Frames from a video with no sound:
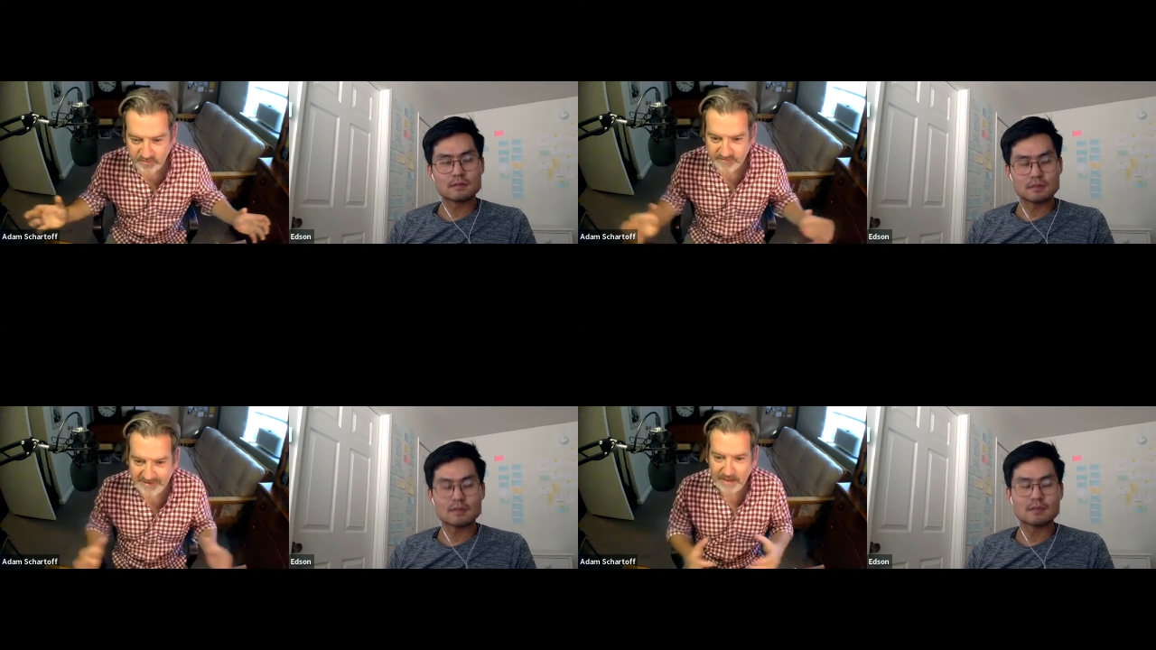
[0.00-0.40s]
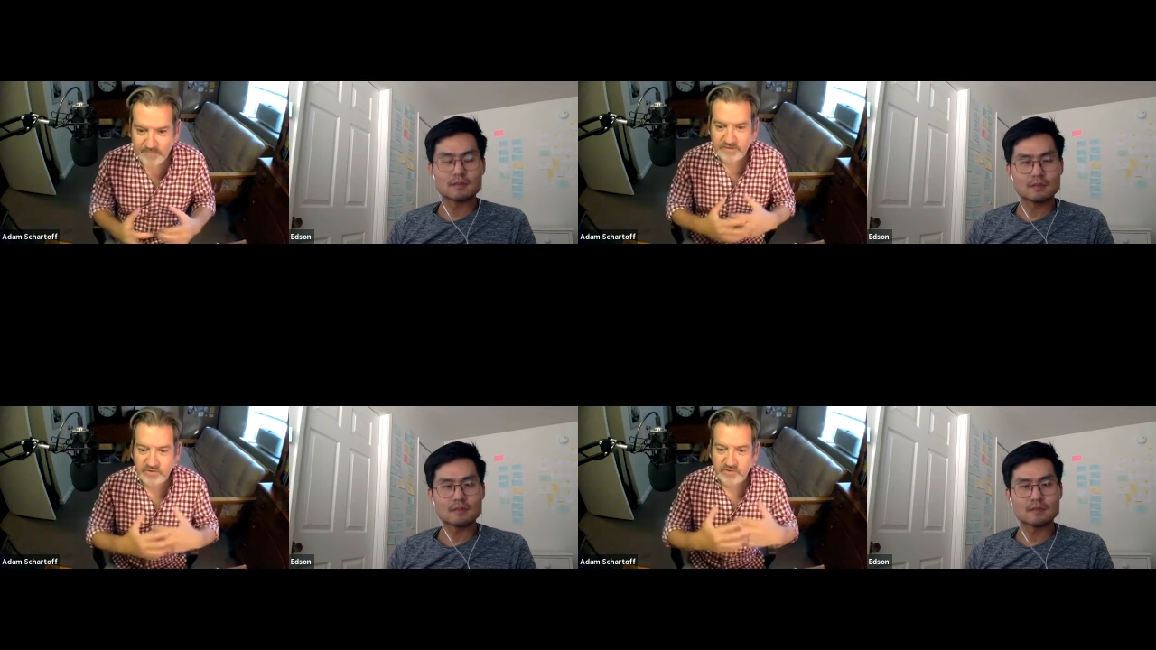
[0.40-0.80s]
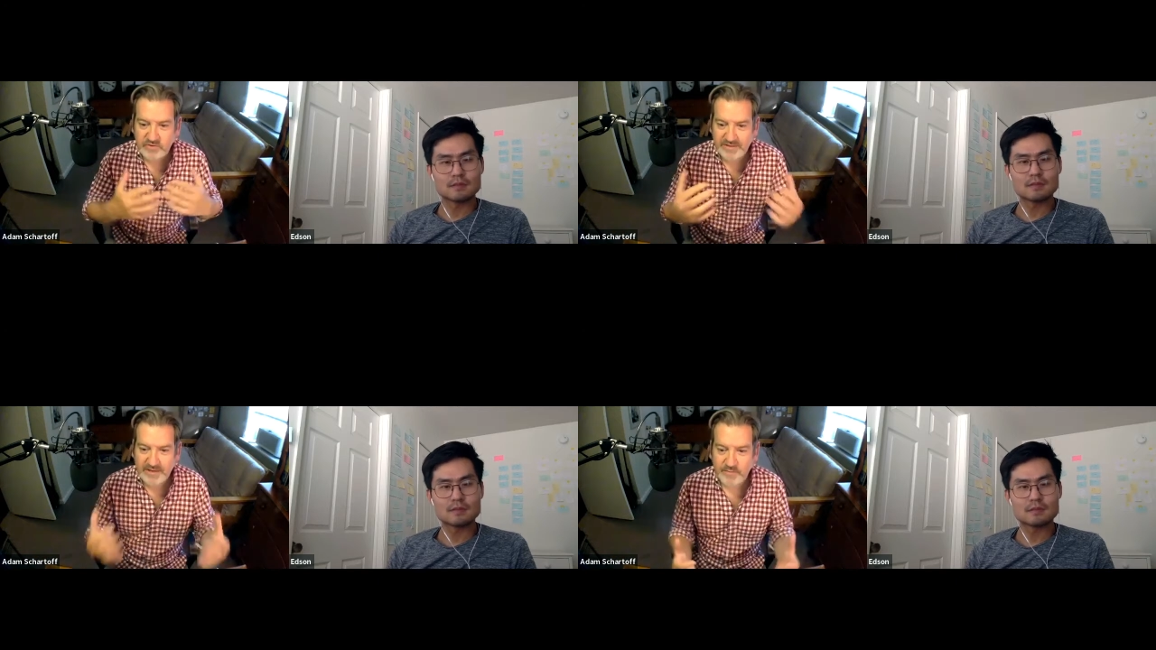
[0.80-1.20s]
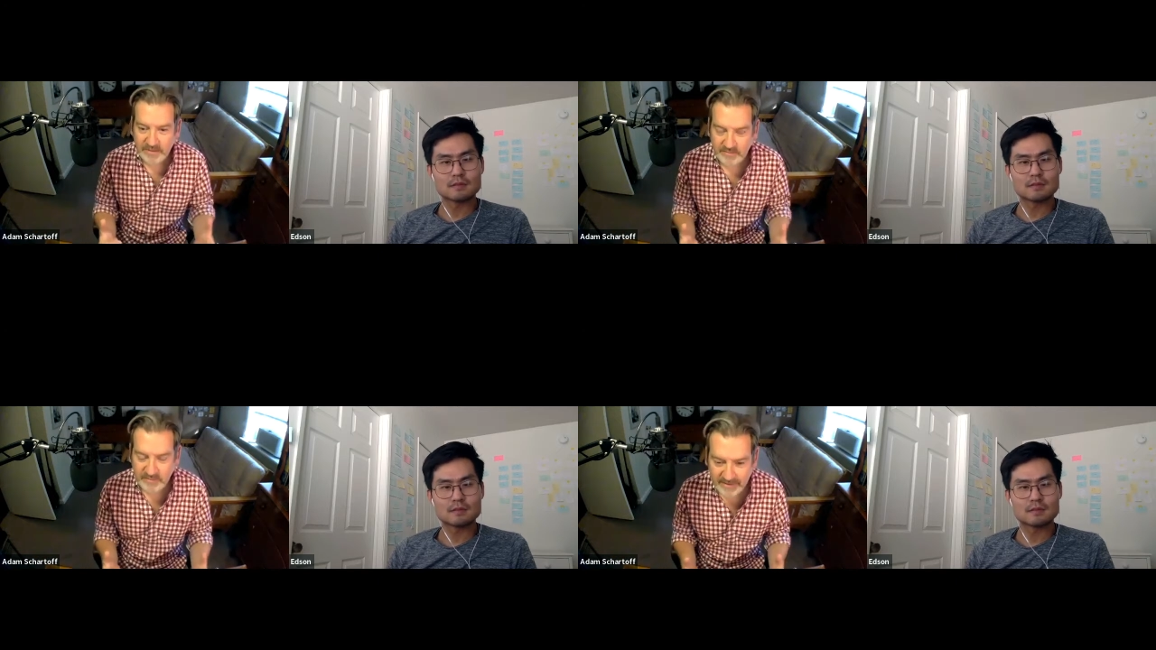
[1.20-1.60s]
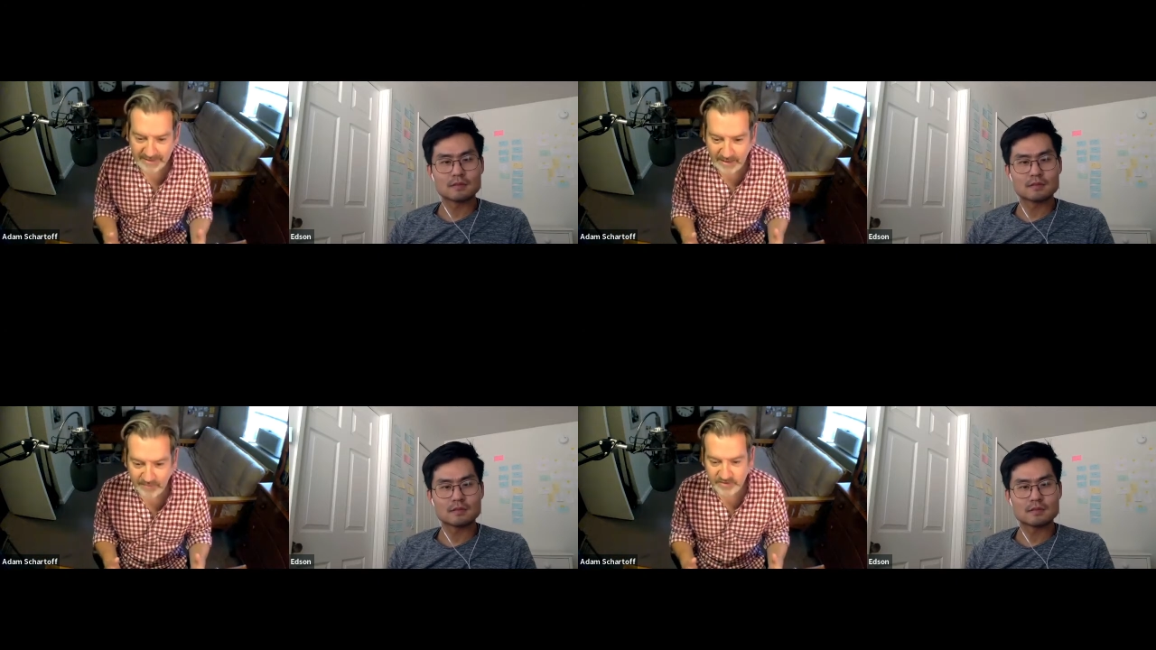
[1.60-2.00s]
Speaker 1: is mm-hmm. how much mm-hmm. do you tell people and how
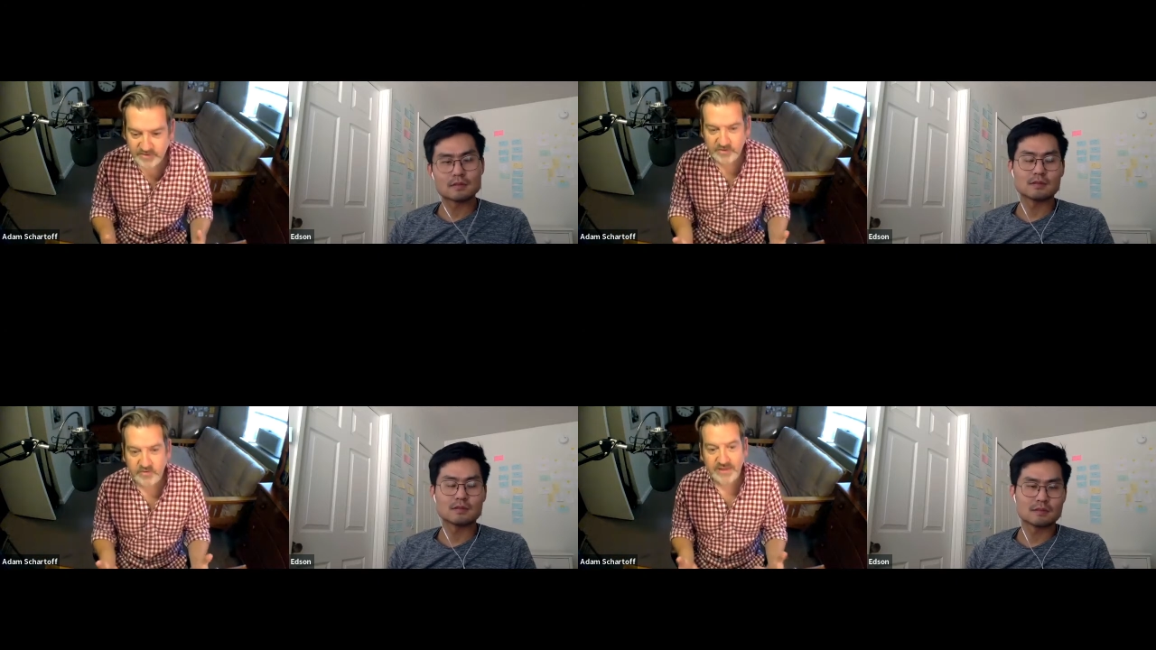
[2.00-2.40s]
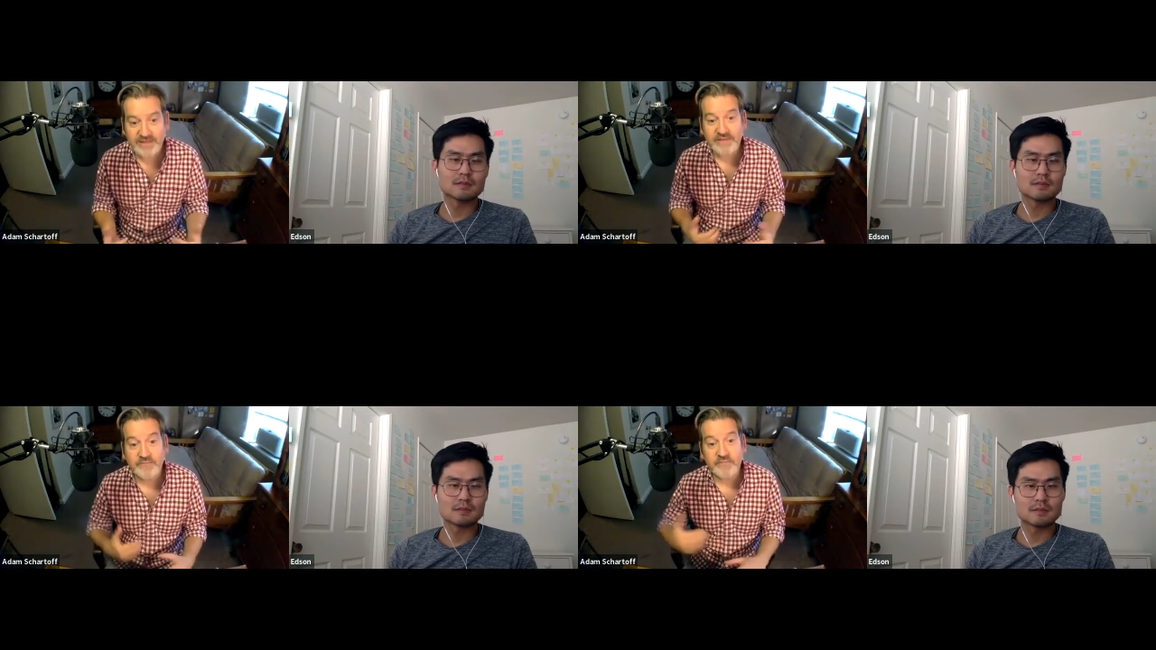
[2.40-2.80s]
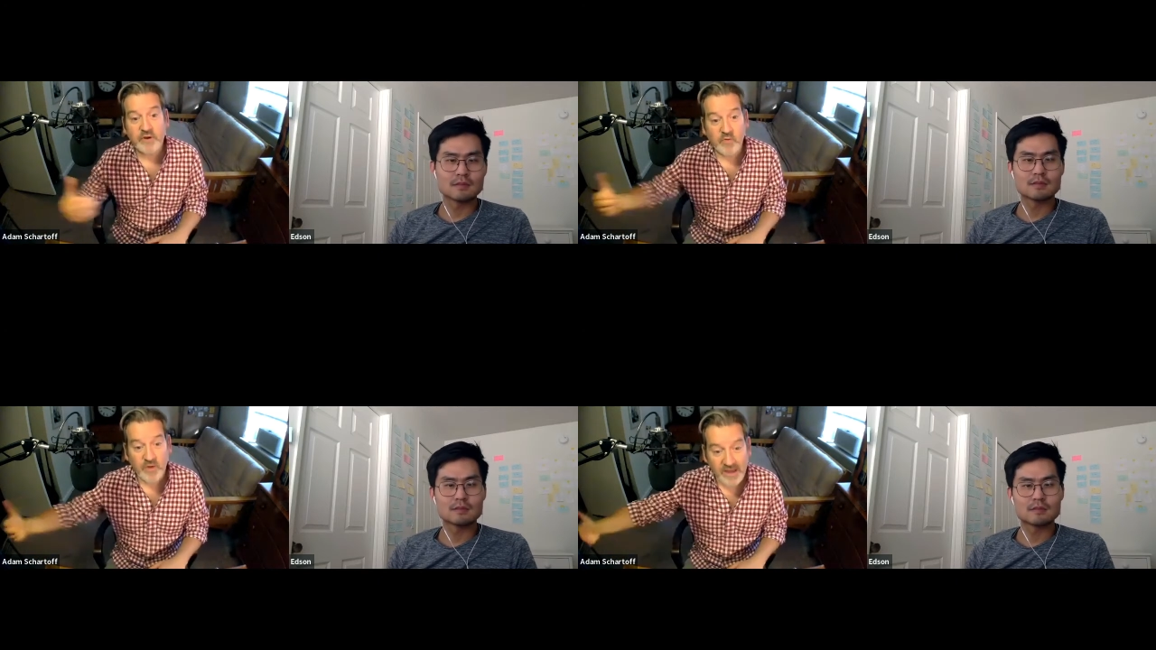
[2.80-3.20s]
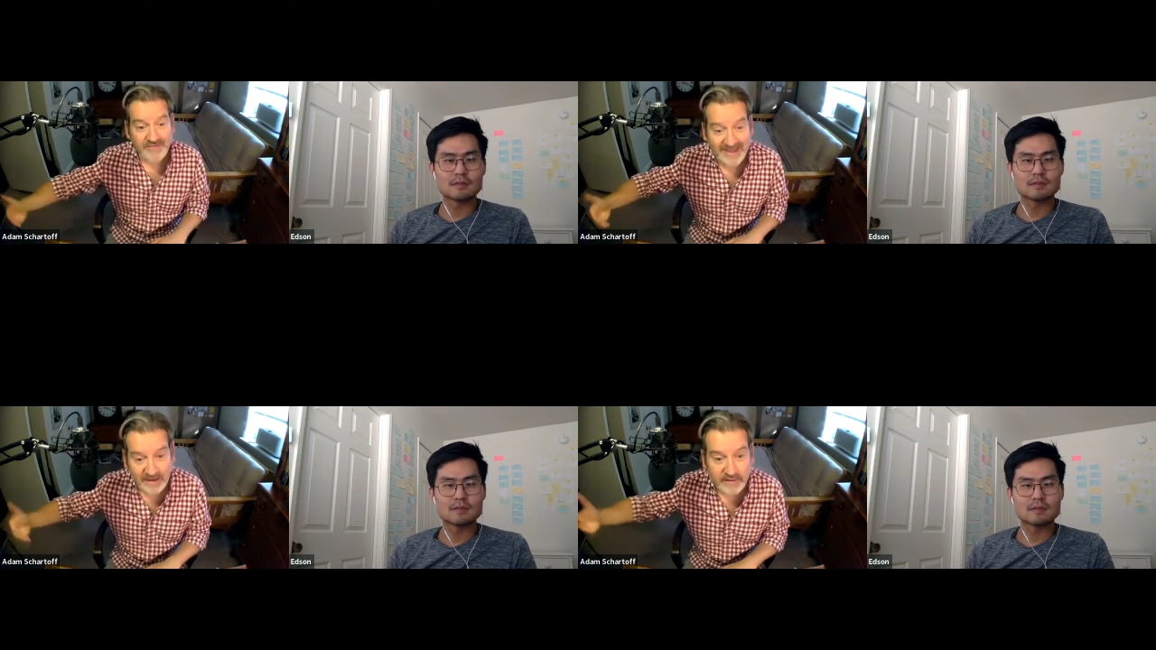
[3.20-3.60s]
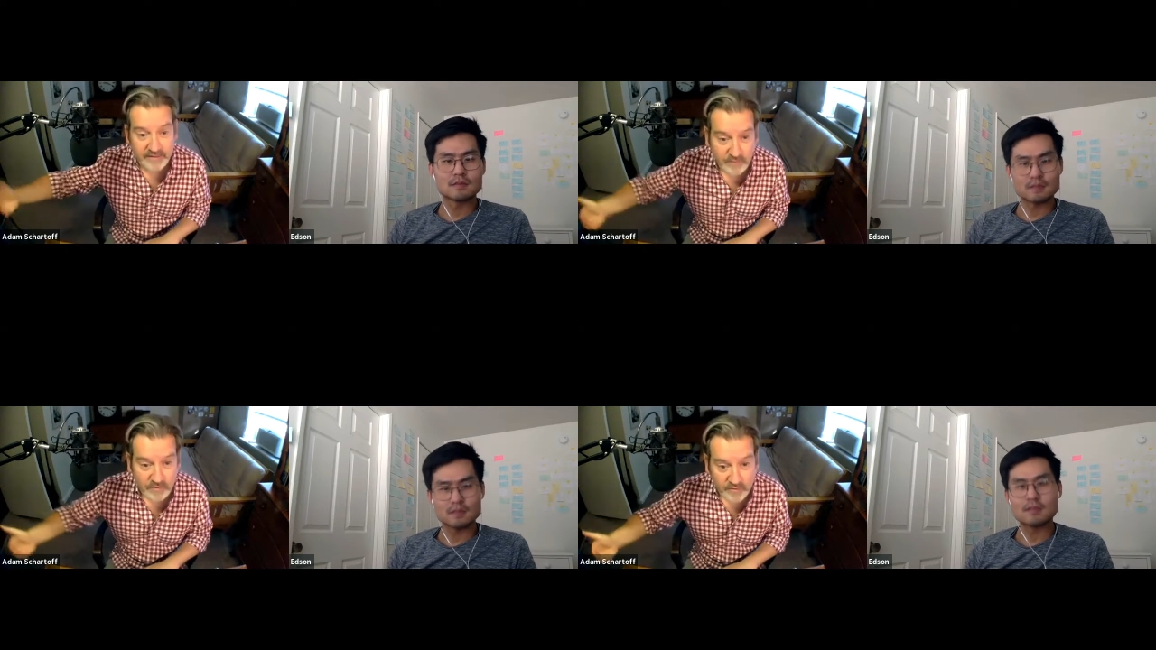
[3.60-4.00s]
much do you let them arrive at on their
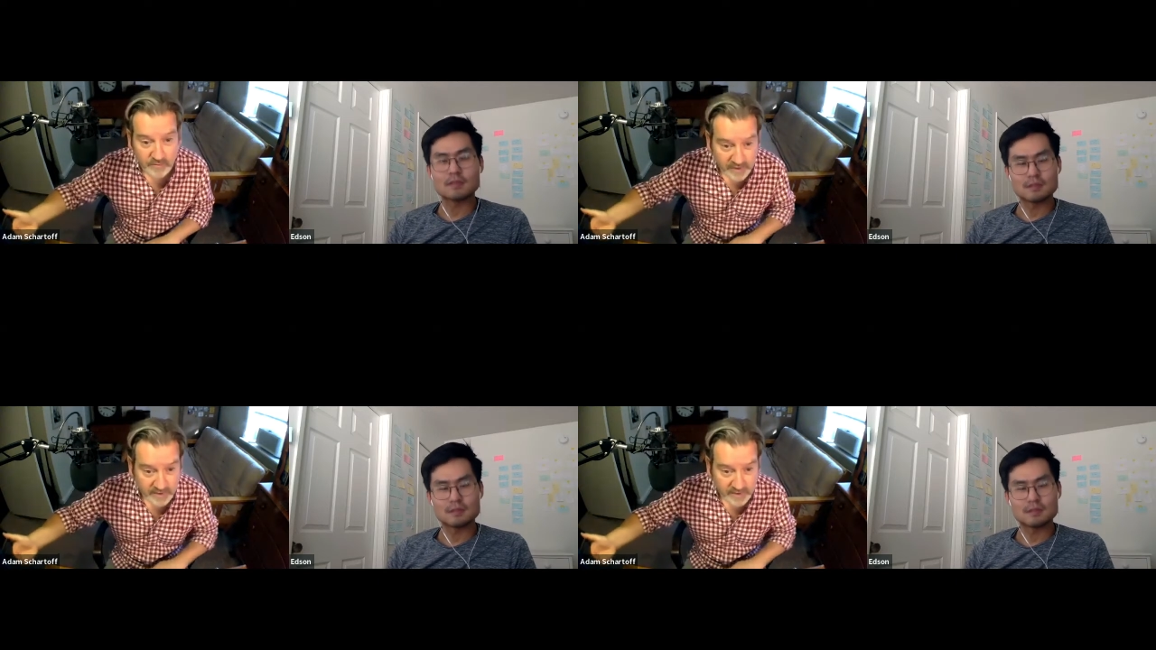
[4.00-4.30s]
own, yeah, right?